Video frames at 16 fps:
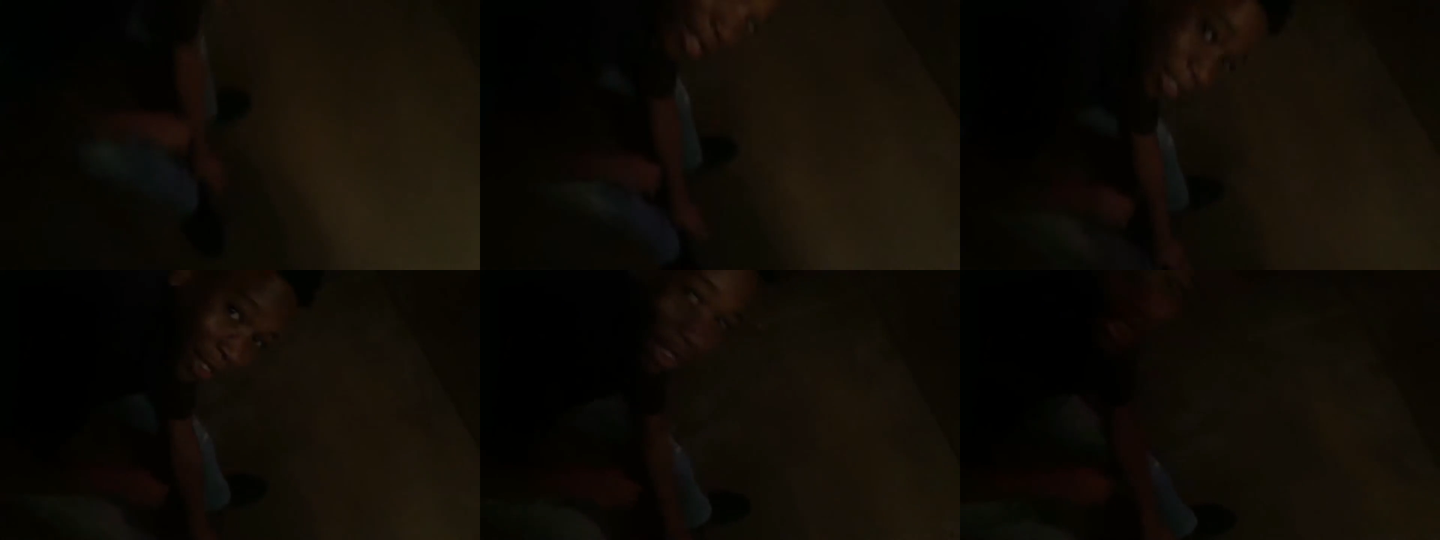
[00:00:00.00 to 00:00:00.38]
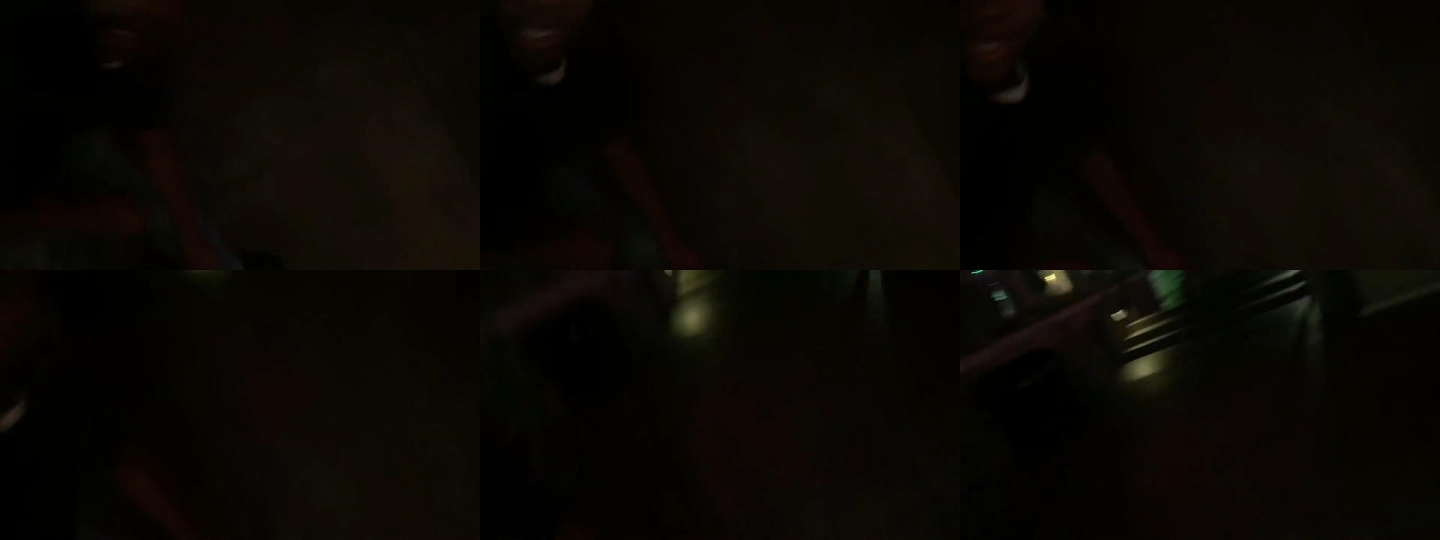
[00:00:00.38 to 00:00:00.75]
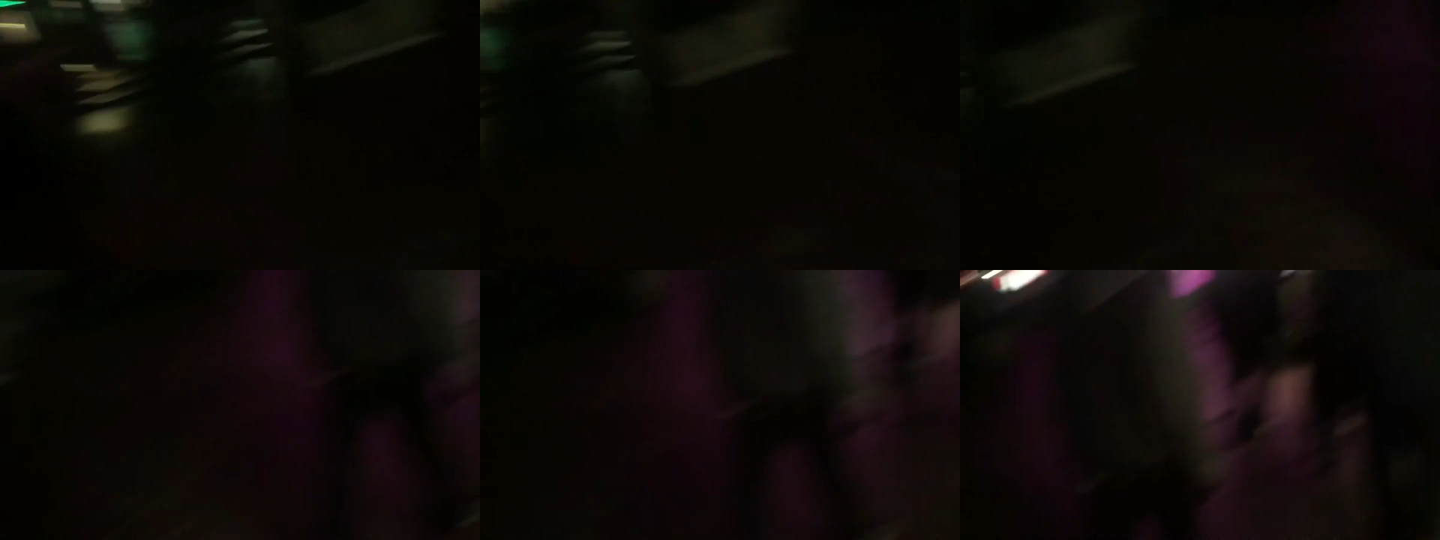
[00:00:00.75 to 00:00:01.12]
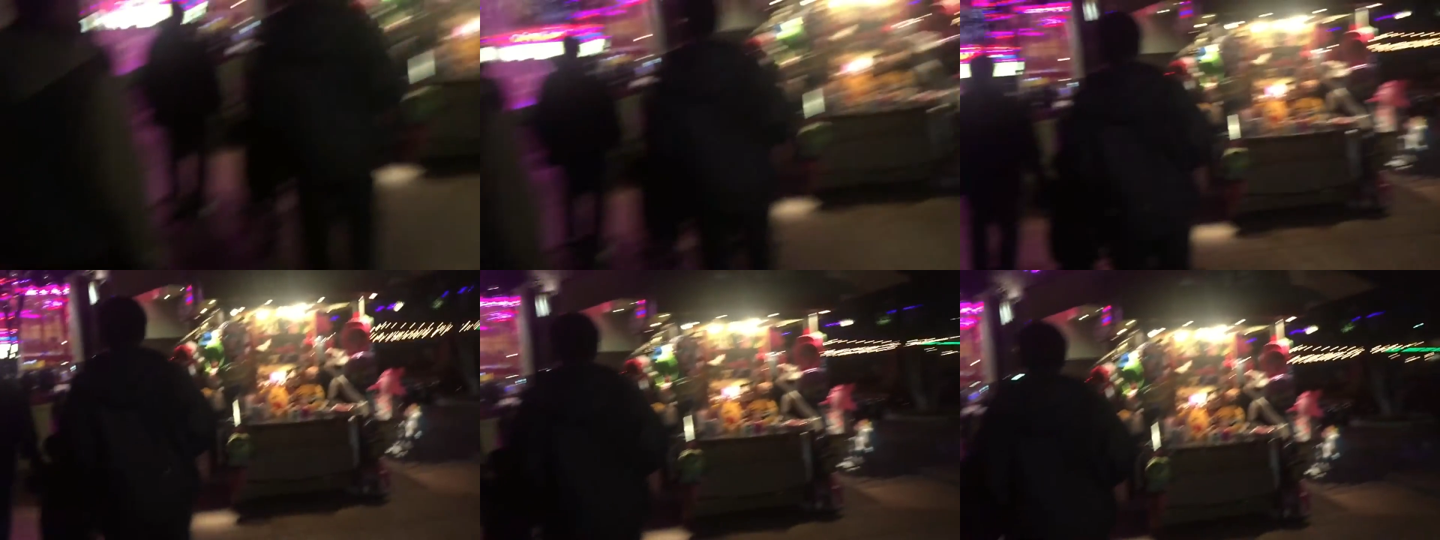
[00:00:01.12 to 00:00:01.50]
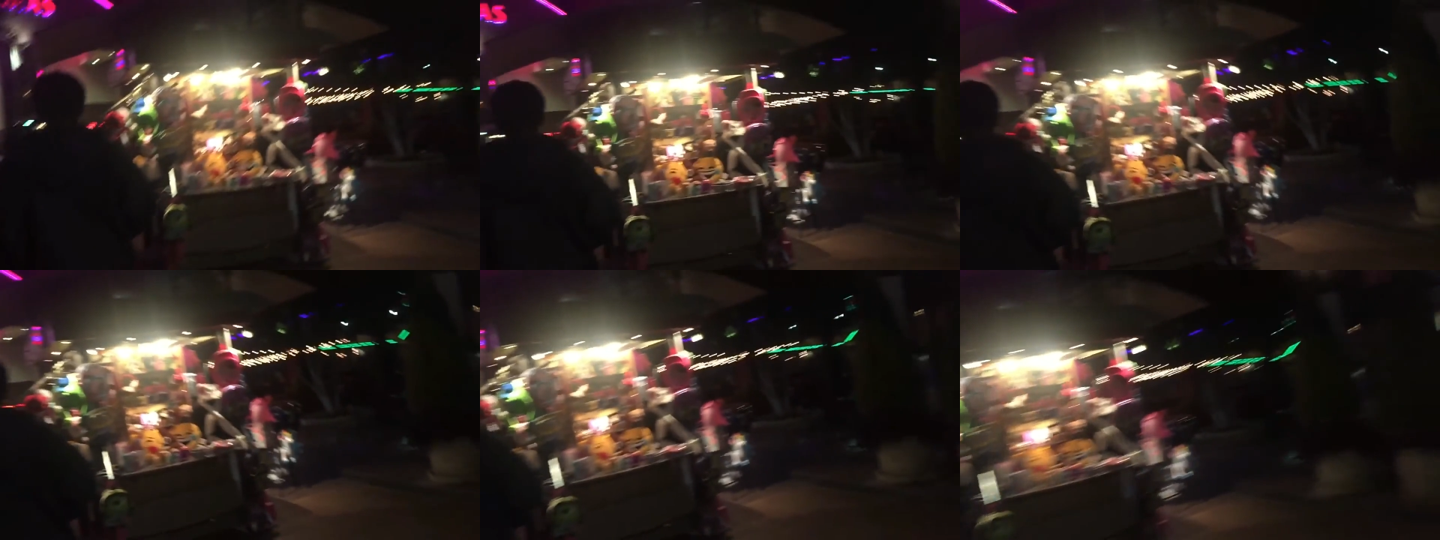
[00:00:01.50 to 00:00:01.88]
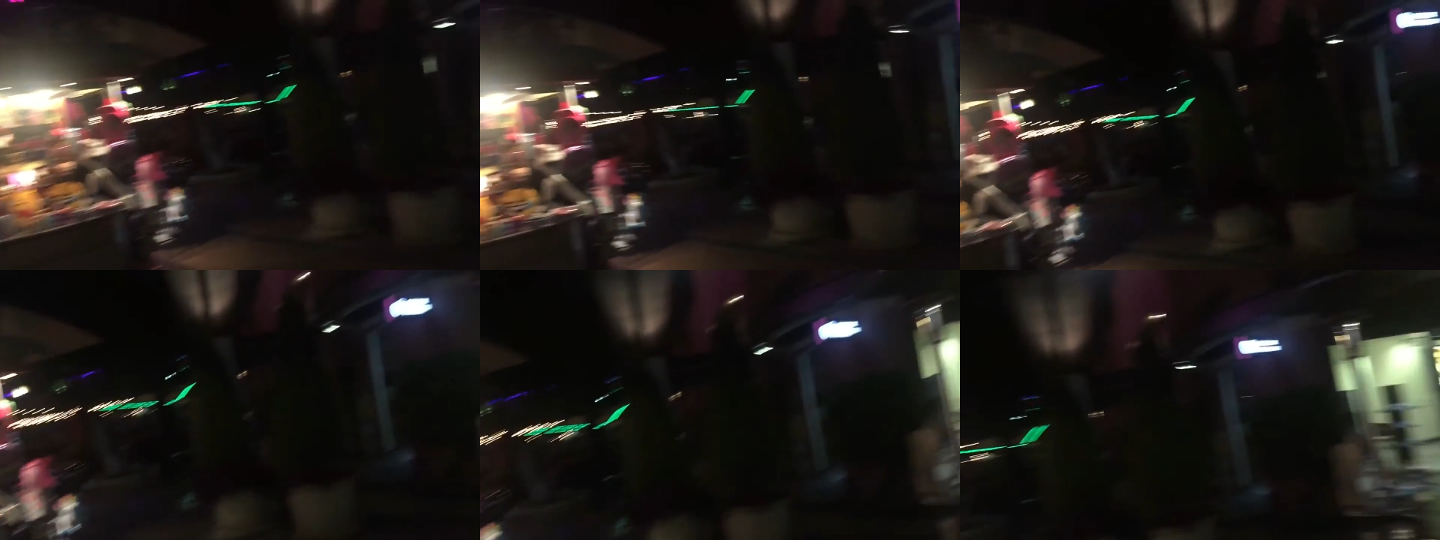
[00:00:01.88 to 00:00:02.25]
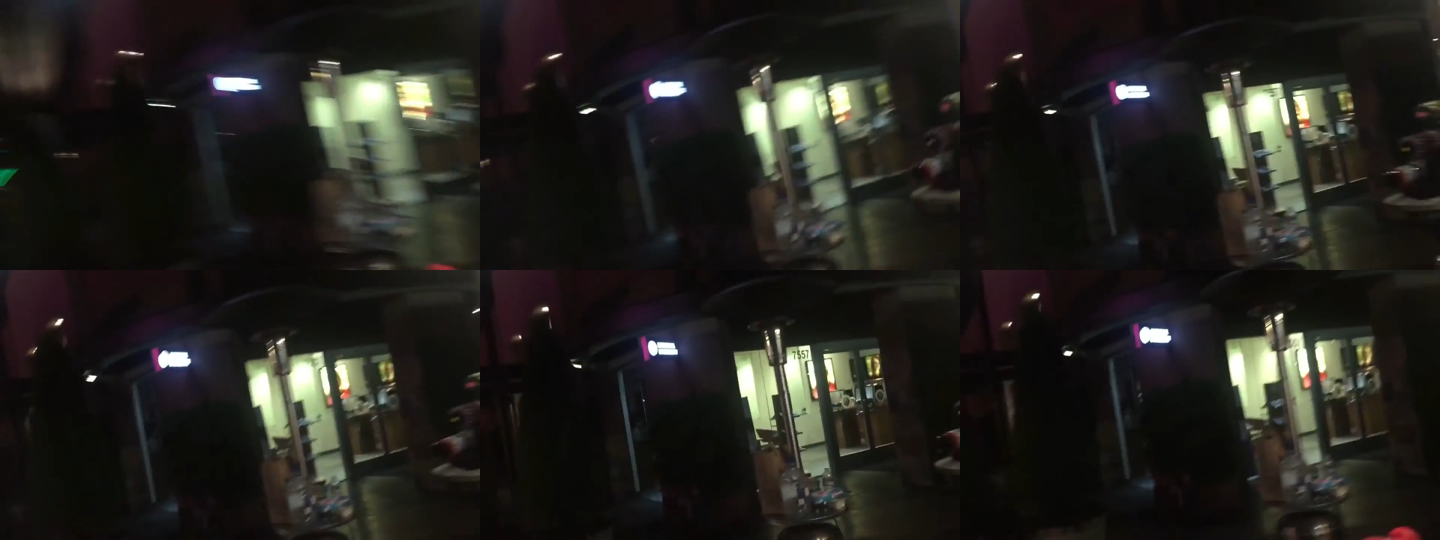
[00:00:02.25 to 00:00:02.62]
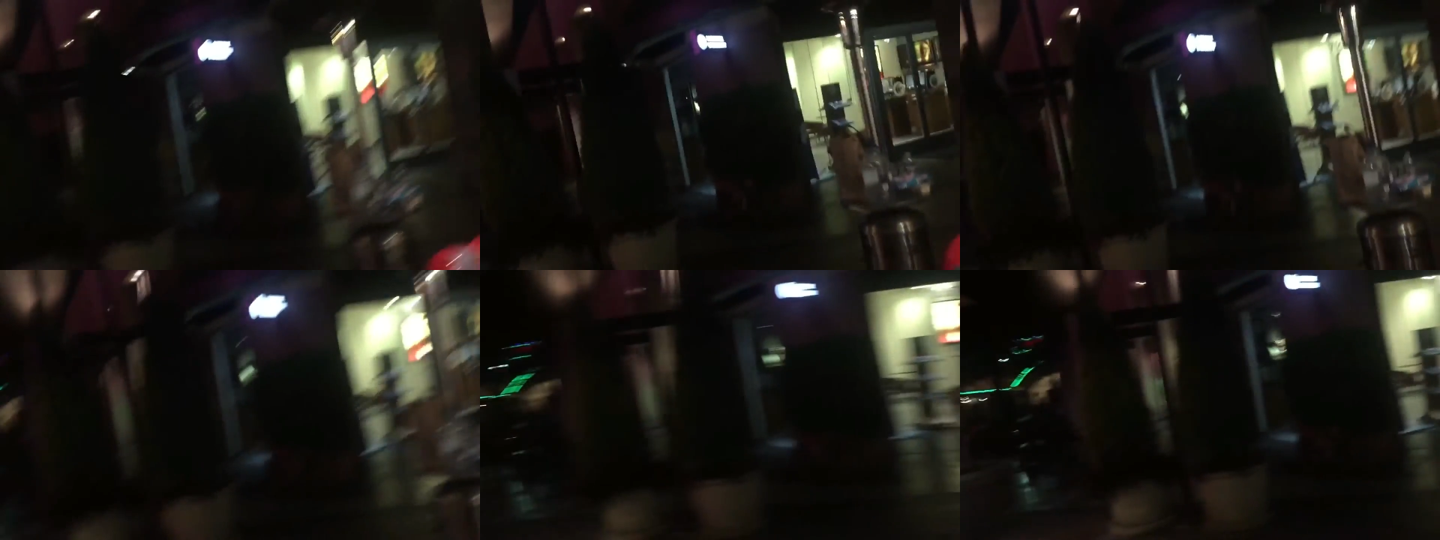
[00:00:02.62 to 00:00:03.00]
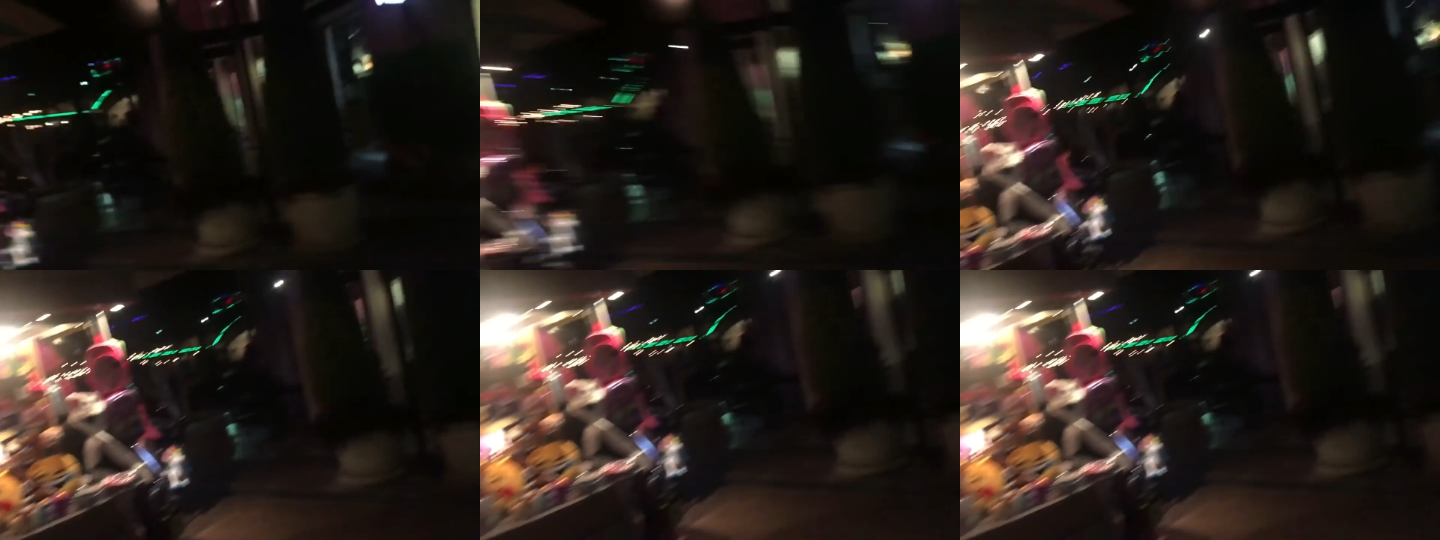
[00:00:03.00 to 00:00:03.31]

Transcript: No face is visible, so there are no lips to read.